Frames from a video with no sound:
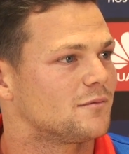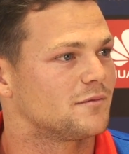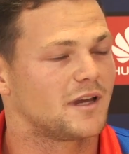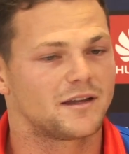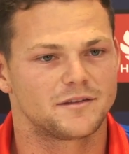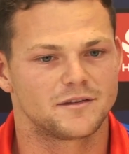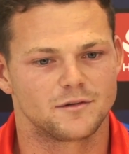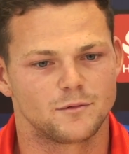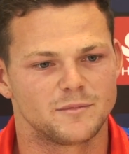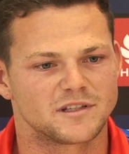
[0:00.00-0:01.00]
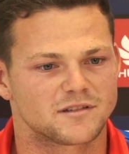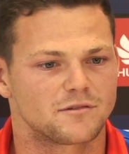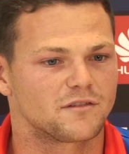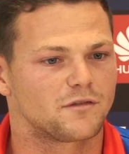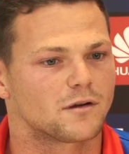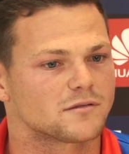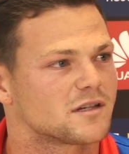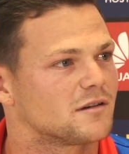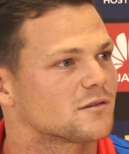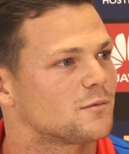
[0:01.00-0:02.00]
Now that the women's grand final's
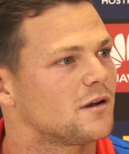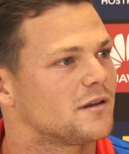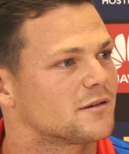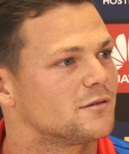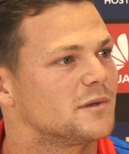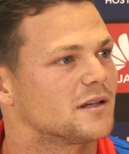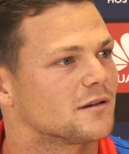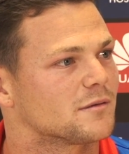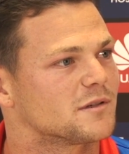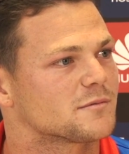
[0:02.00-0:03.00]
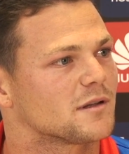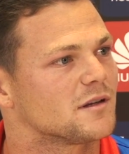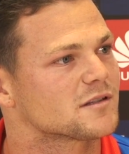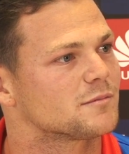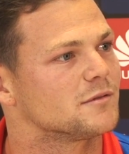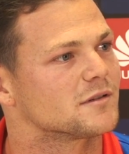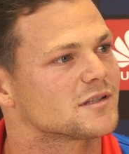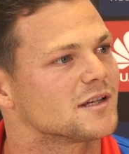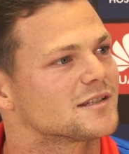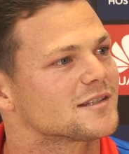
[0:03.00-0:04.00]
there as well, there could be a lot of Brisbane Lions supporters
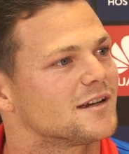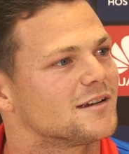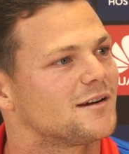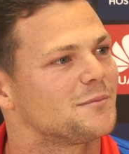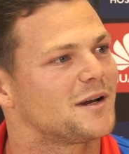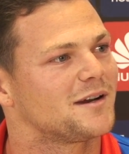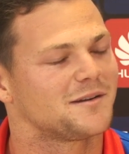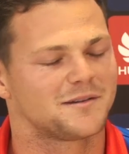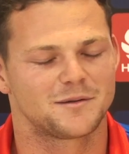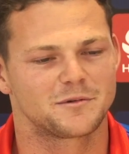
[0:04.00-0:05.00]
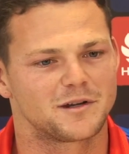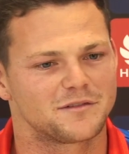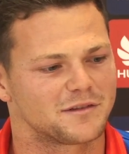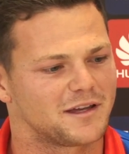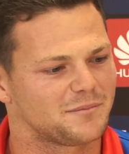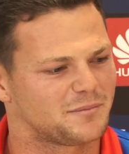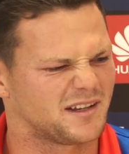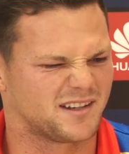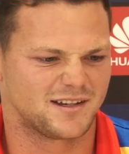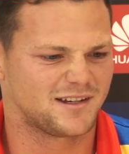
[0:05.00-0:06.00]
there, so I'll be ready for that.
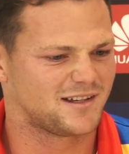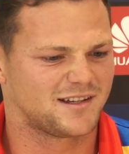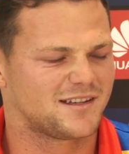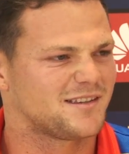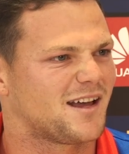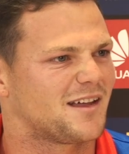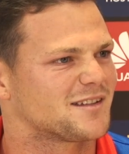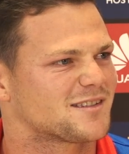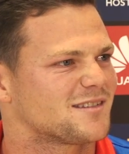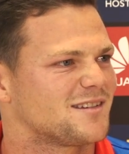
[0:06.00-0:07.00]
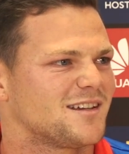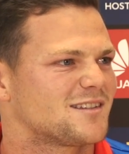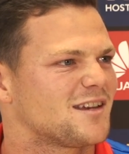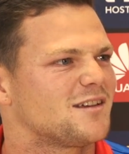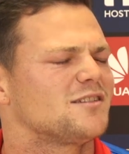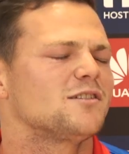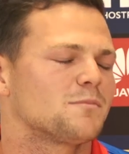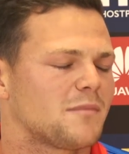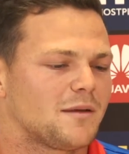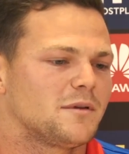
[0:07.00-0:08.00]
But no,
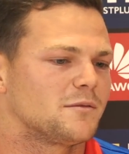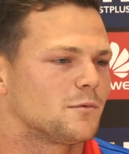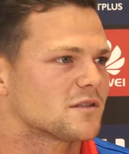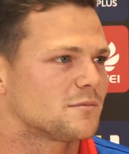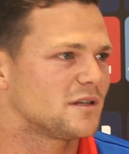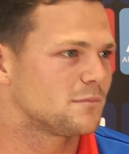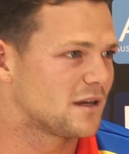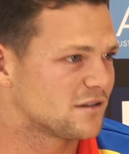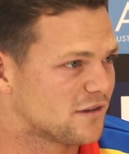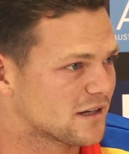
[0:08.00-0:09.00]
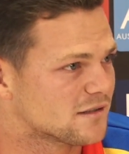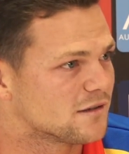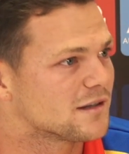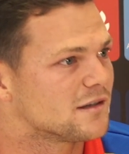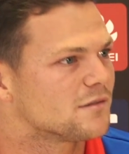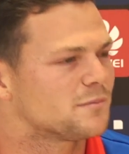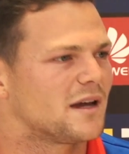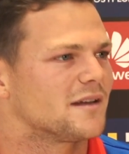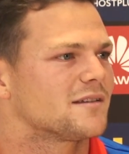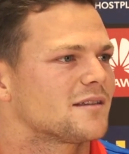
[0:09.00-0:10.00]
maybe it was a bit manufactured early on,
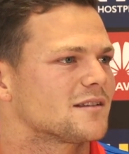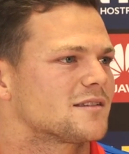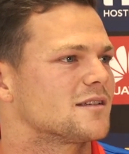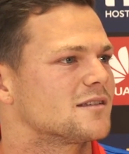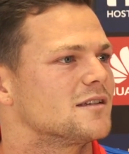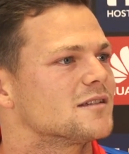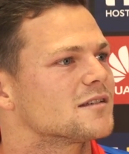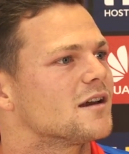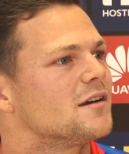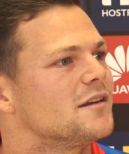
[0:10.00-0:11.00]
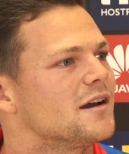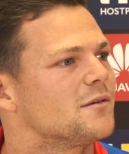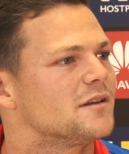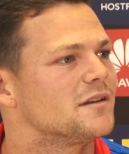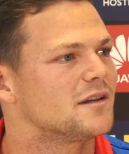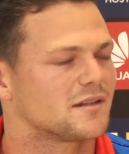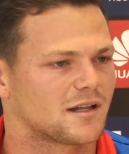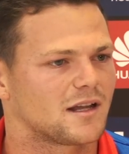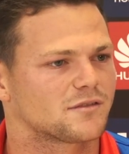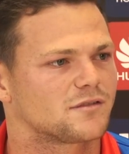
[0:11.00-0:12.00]
but that's 6 years ago now, and
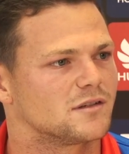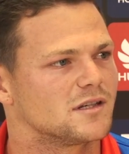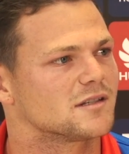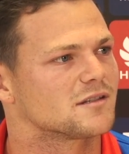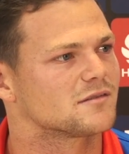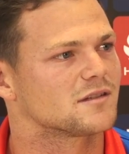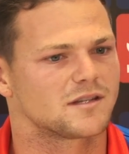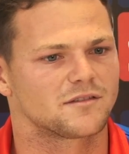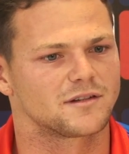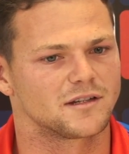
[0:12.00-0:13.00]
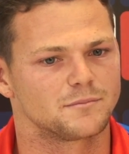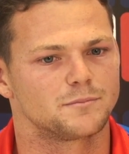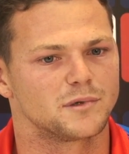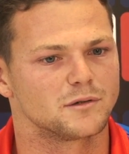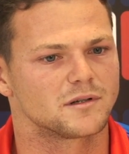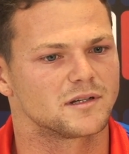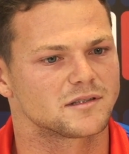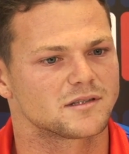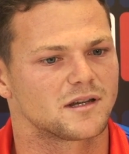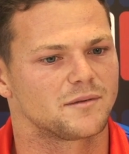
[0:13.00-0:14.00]
the last few years it's definitely built, and it's